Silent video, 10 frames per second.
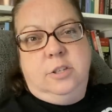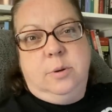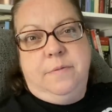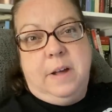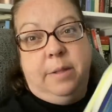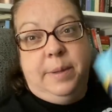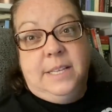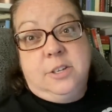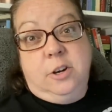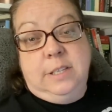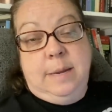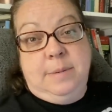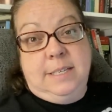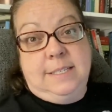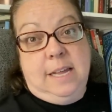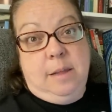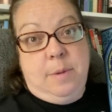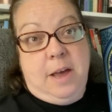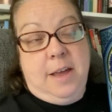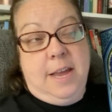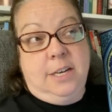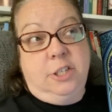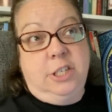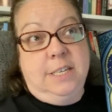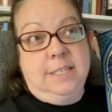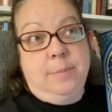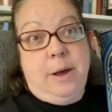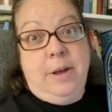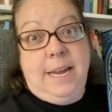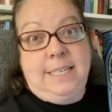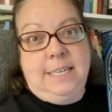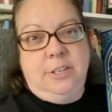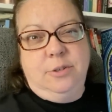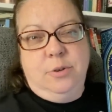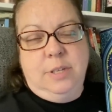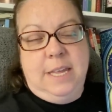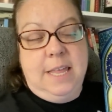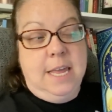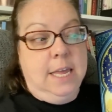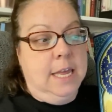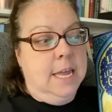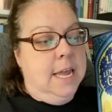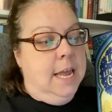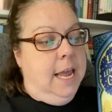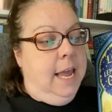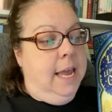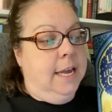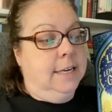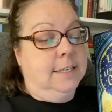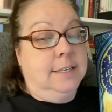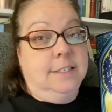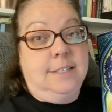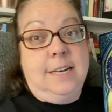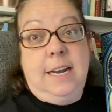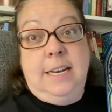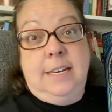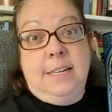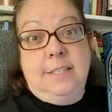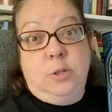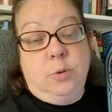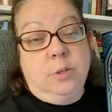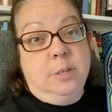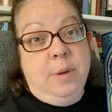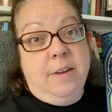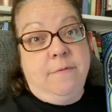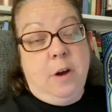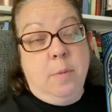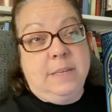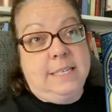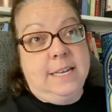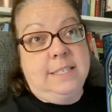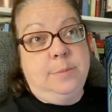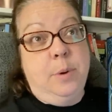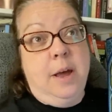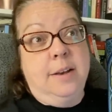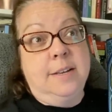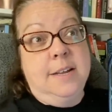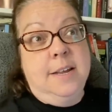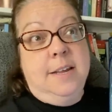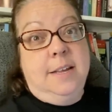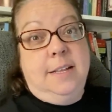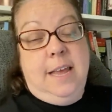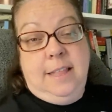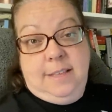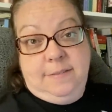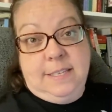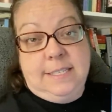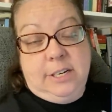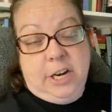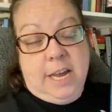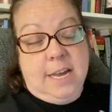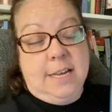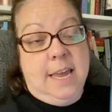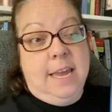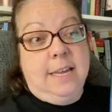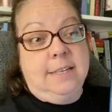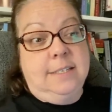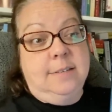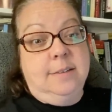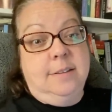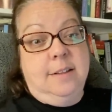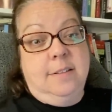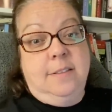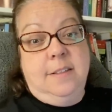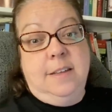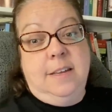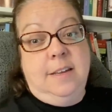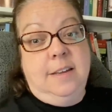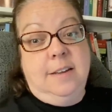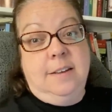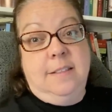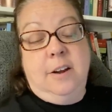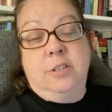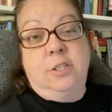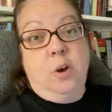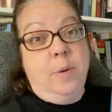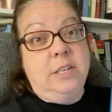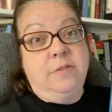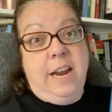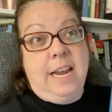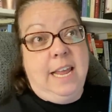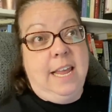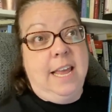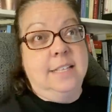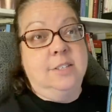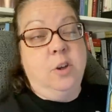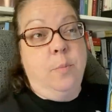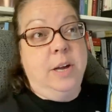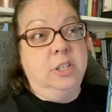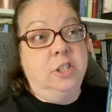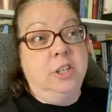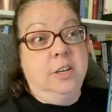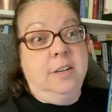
we're following this girl named Salama, and she is about 18 years old, I think, and studied in school to be a pharmacist, and lives in Syria. And there's so much fighting and so much